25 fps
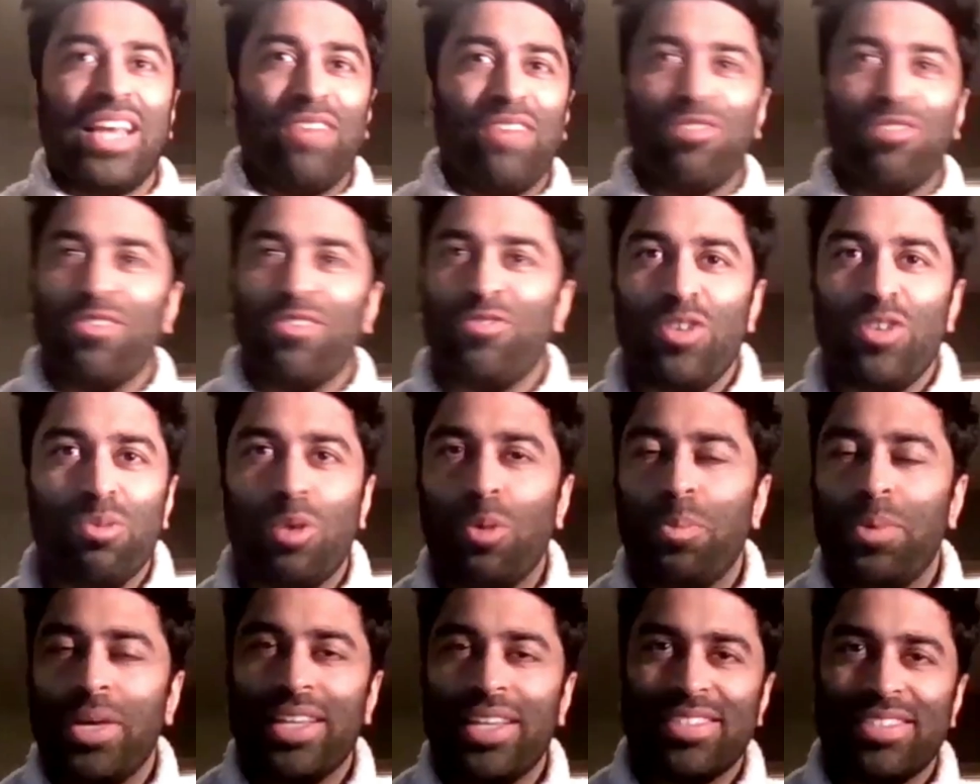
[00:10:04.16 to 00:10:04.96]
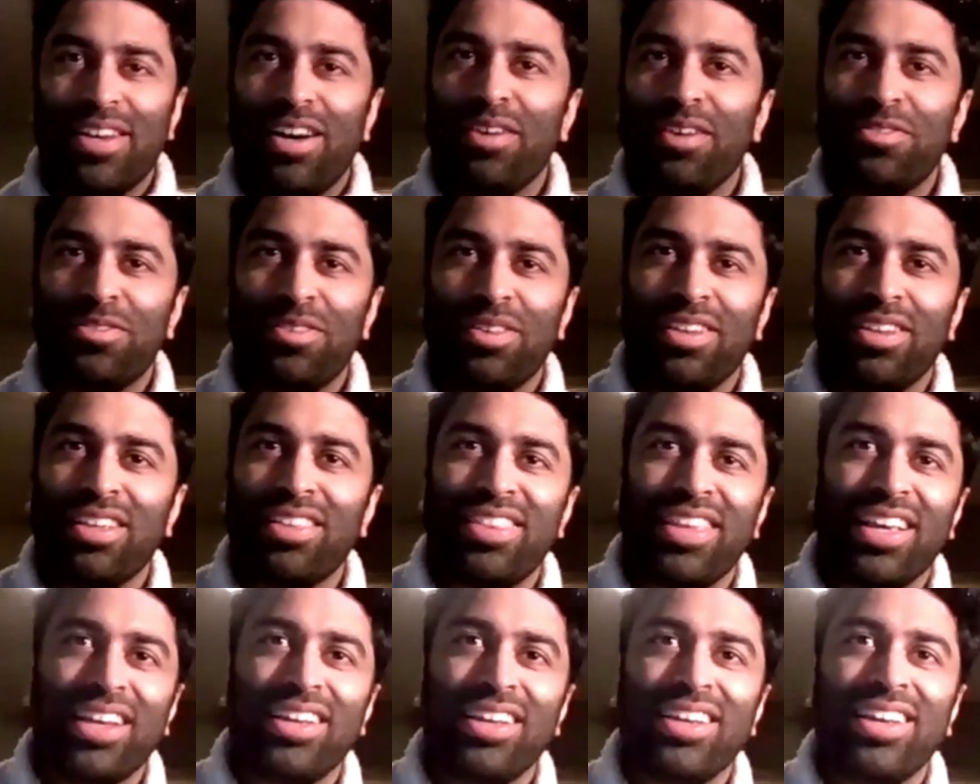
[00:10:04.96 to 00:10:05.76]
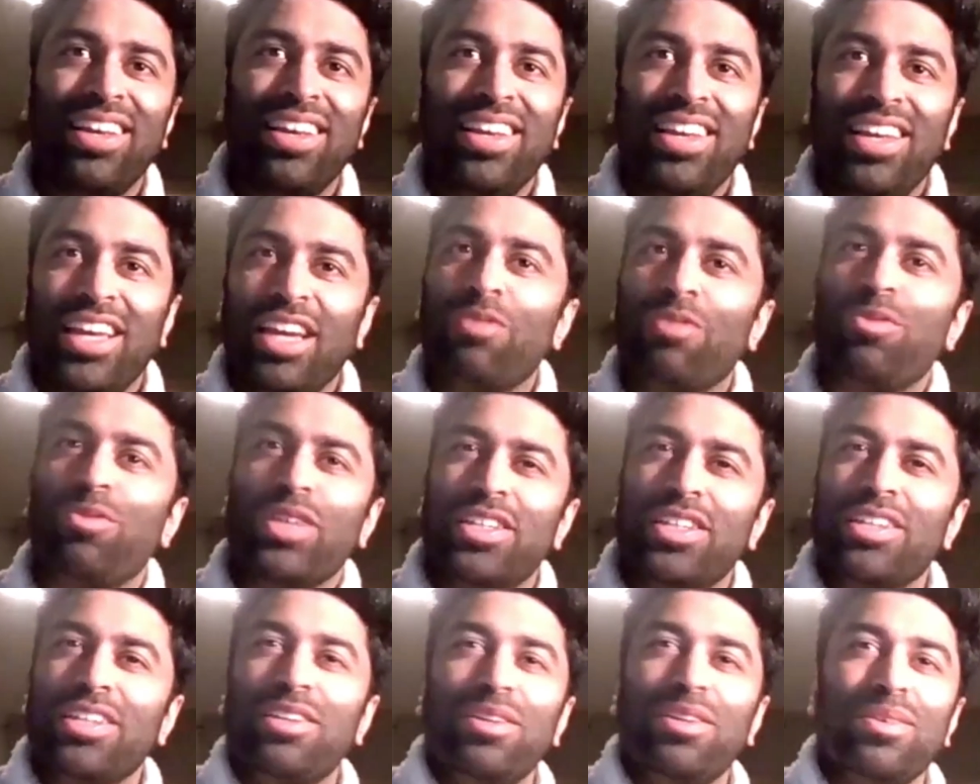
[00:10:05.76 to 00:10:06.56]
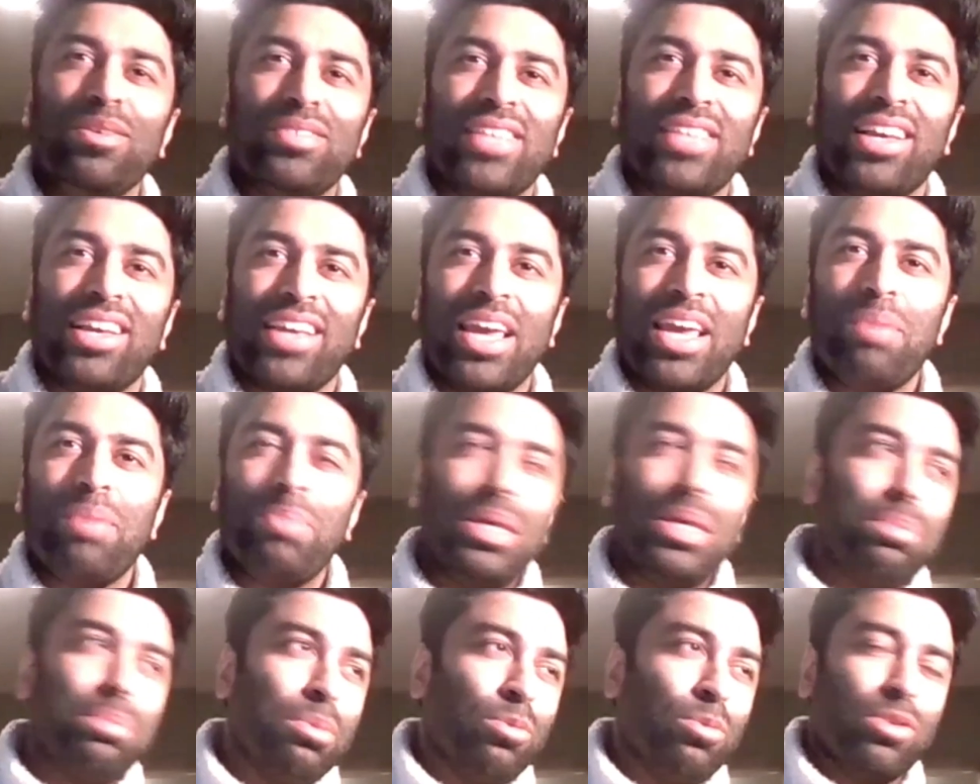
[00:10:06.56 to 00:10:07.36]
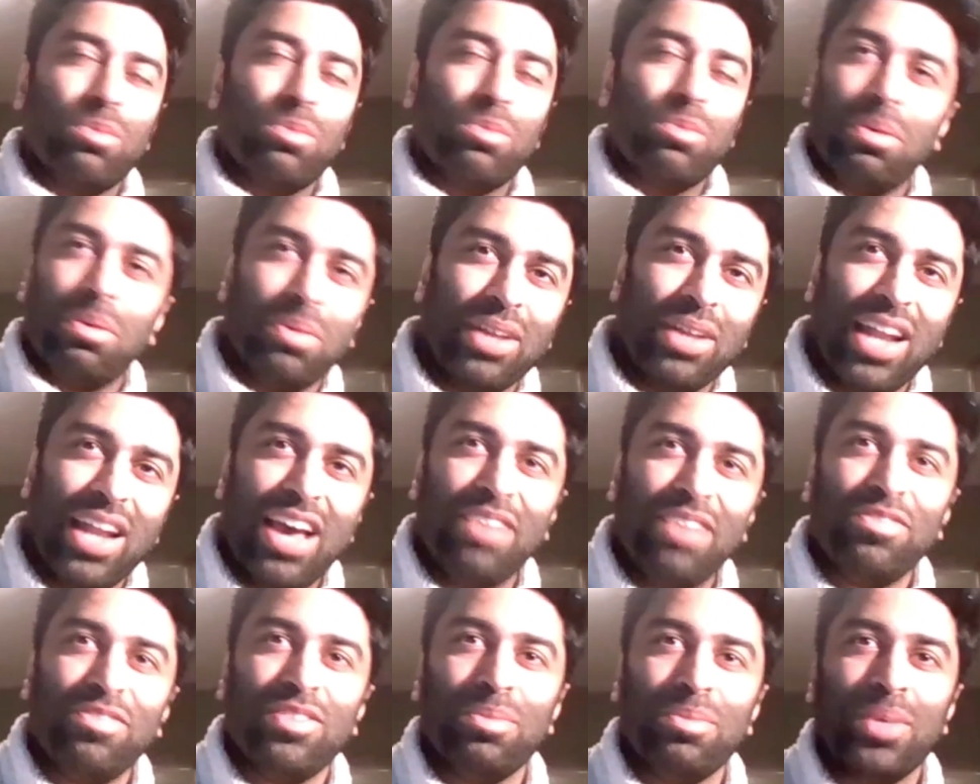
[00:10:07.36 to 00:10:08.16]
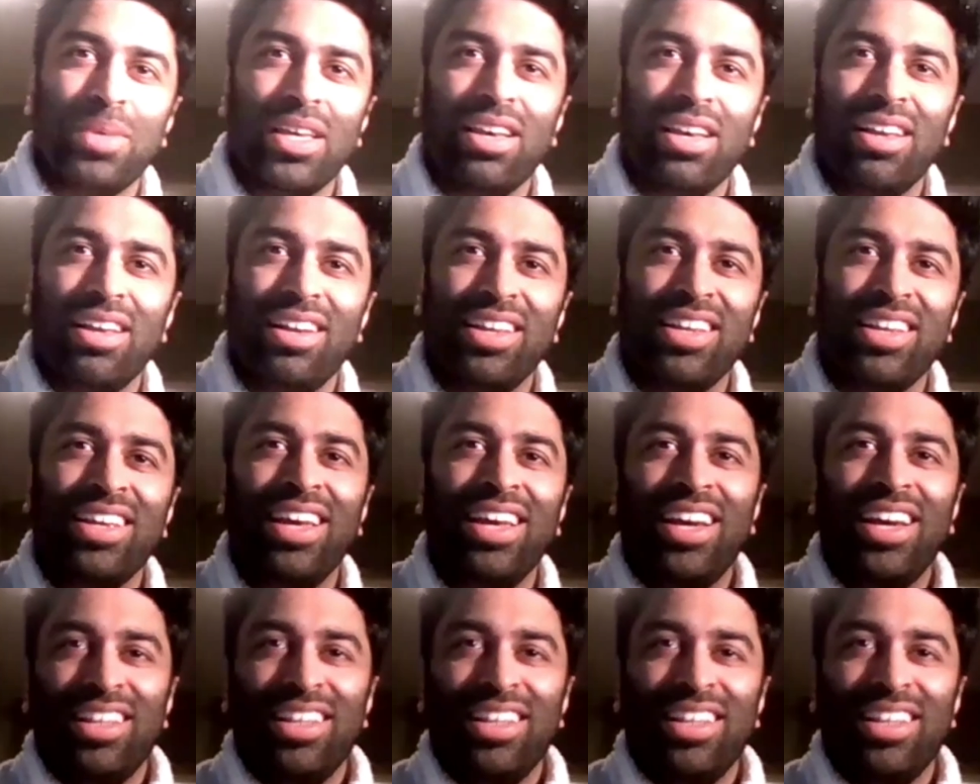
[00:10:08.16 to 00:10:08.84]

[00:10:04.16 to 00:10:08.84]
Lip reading: stayed for a few more beers after, and I think if we did lose that game, people would have probably left a bit early.